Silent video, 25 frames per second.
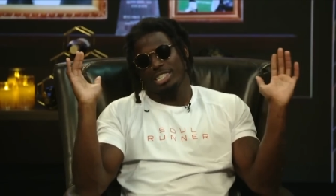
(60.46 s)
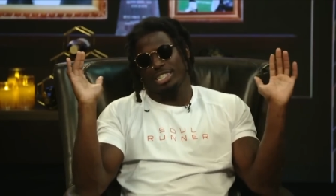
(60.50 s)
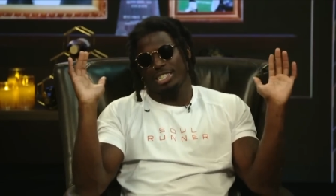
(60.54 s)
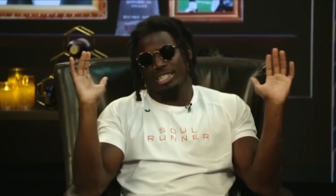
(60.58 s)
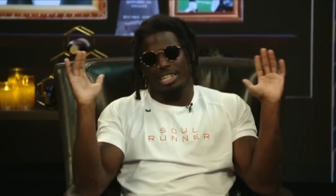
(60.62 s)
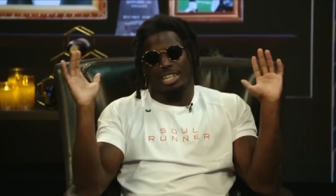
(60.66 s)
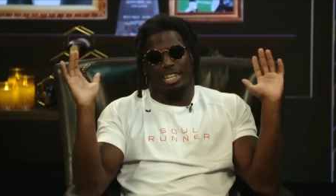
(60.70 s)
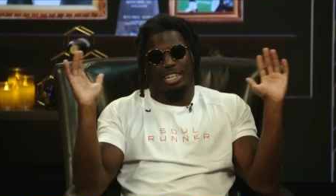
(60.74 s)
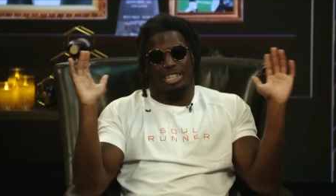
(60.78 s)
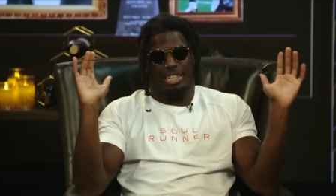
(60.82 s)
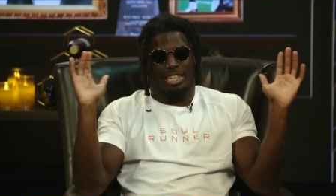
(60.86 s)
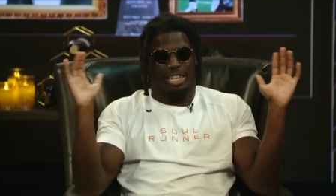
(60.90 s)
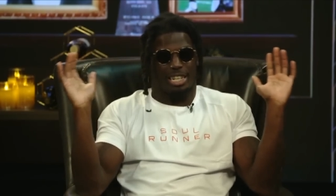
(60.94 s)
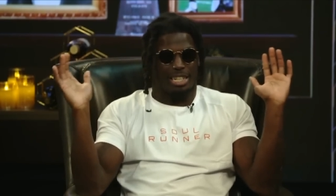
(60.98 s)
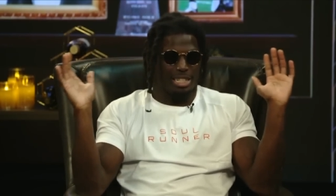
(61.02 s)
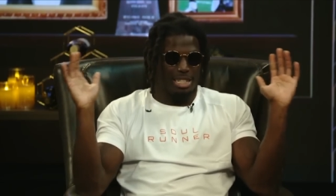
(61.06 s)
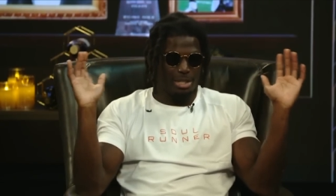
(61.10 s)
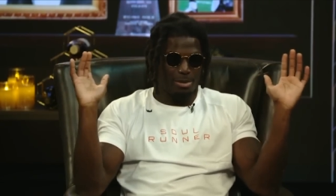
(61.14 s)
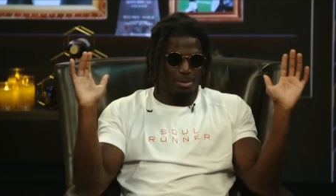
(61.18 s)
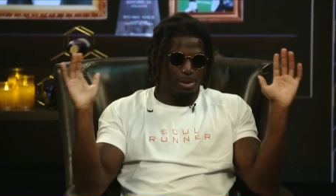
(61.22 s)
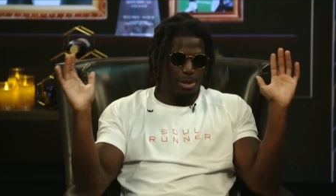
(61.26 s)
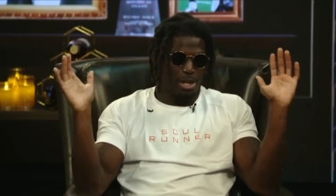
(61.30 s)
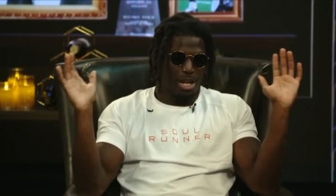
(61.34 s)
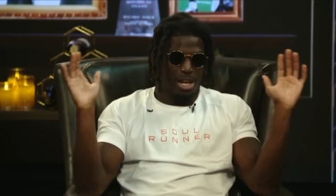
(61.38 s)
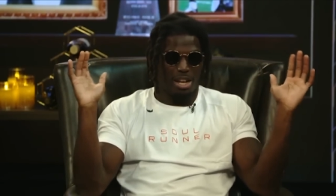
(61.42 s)
mm-hmm. like that and
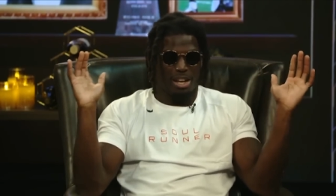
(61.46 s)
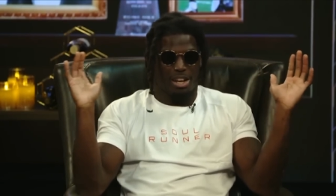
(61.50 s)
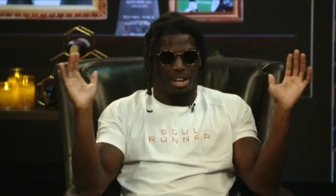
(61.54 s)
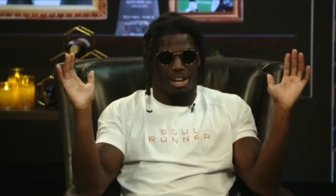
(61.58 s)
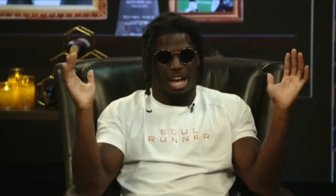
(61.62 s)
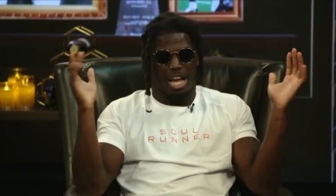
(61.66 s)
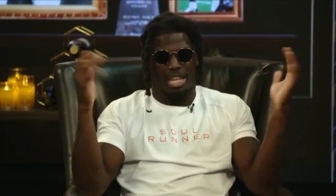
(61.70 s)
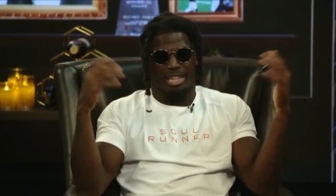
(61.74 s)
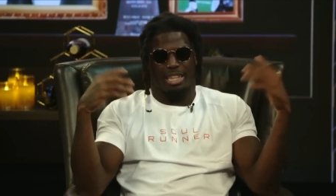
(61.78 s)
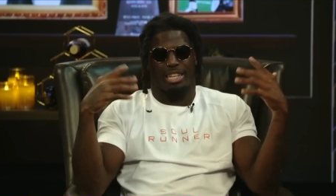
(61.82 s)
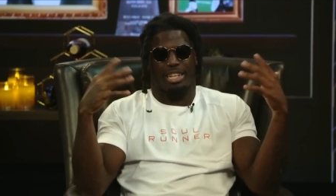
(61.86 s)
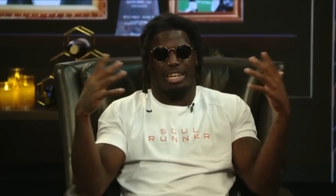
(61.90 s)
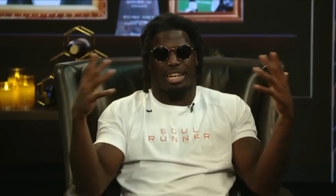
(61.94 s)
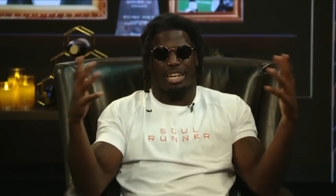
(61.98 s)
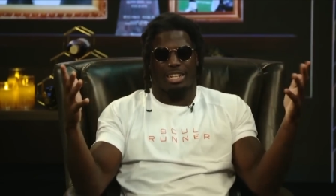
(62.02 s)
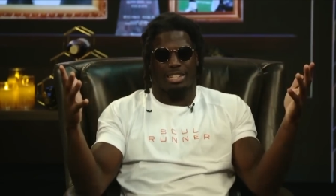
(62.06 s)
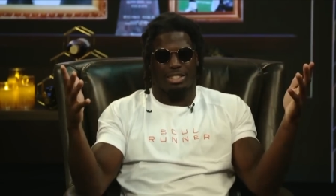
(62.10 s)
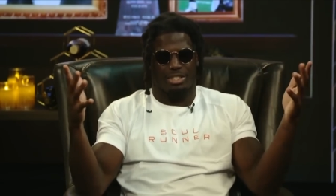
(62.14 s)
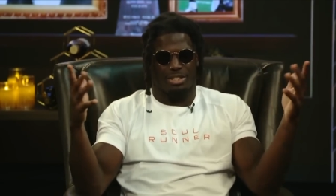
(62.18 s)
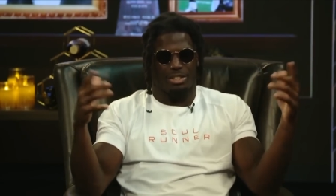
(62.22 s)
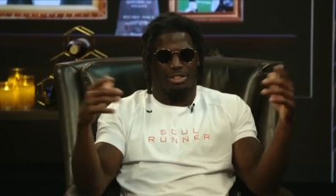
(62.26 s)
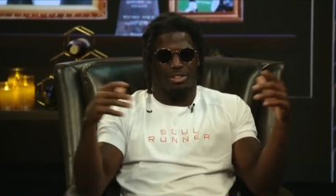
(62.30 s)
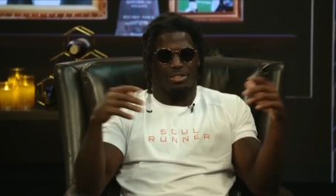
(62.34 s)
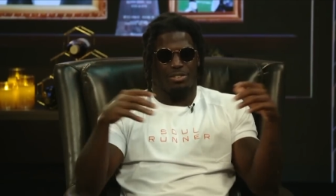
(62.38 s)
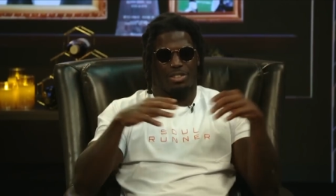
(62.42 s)
just be like, oh, I think I
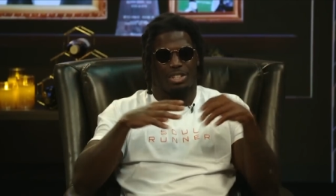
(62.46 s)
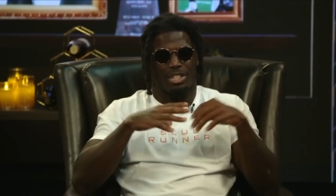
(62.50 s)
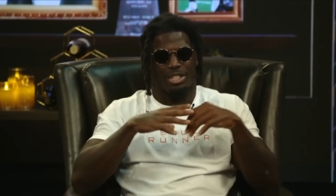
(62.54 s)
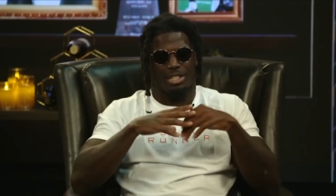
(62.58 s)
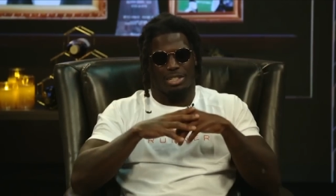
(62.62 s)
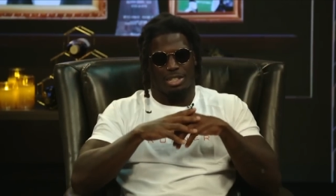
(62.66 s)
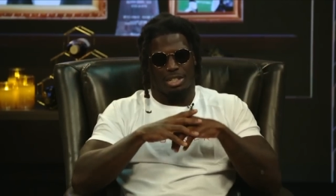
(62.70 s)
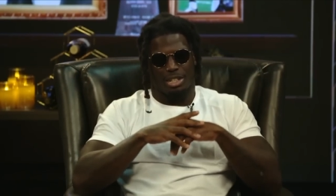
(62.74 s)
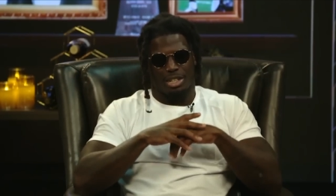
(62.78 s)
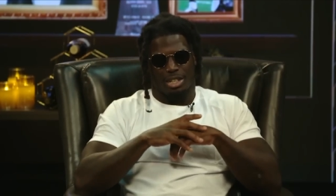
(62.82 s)
deserve this.